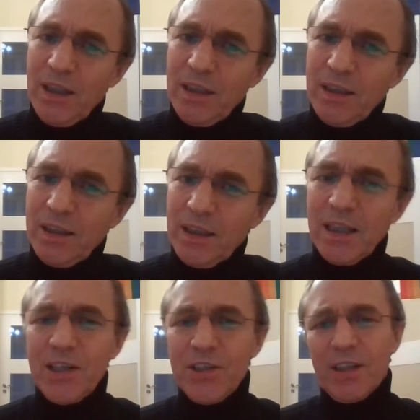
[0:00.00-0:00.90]

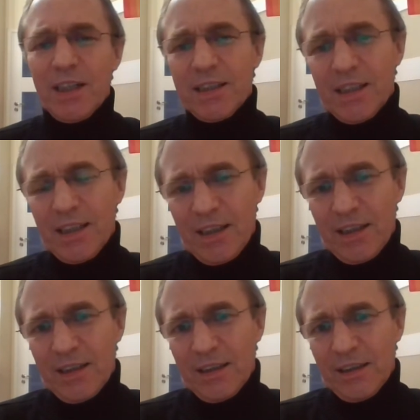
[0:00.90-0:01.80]
religion as
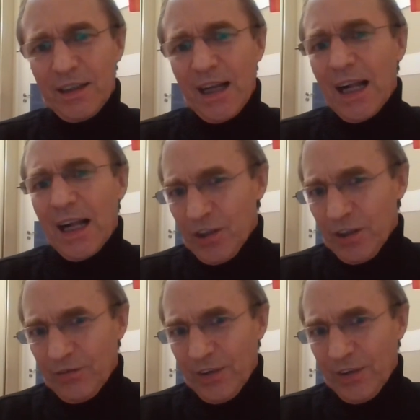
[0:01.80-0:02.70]
a cultural
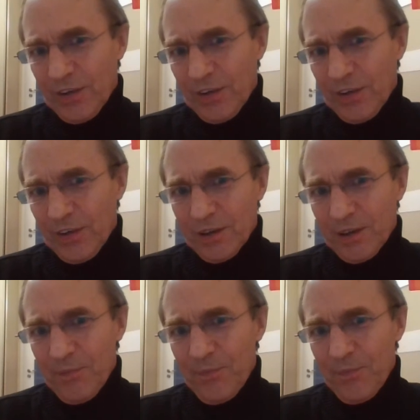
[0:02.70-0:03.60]
phenomenon.
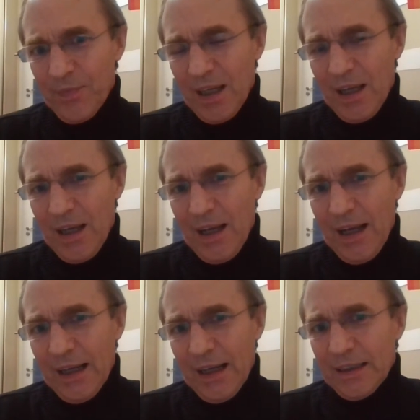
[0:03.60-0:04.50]

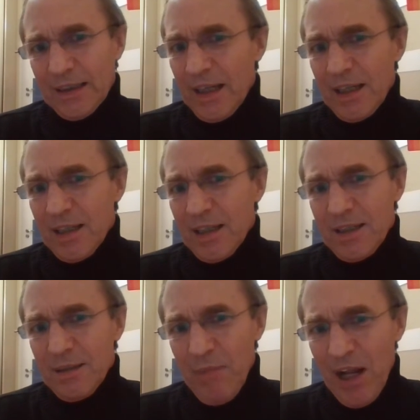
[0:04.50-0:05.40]
And I
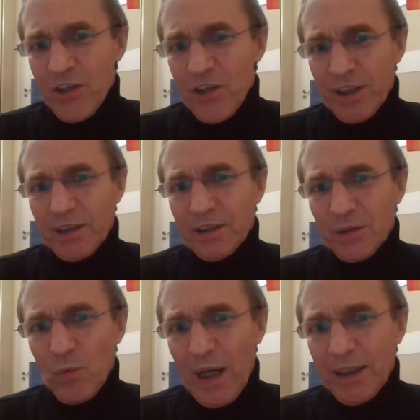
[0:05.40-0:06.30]
mentioned
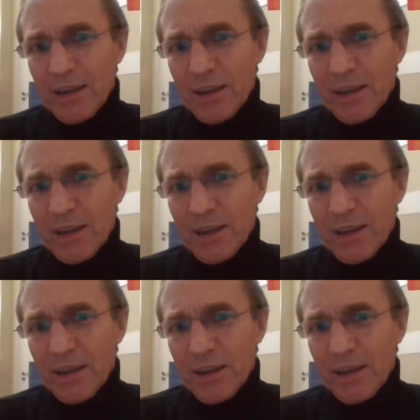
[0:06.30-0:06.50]
one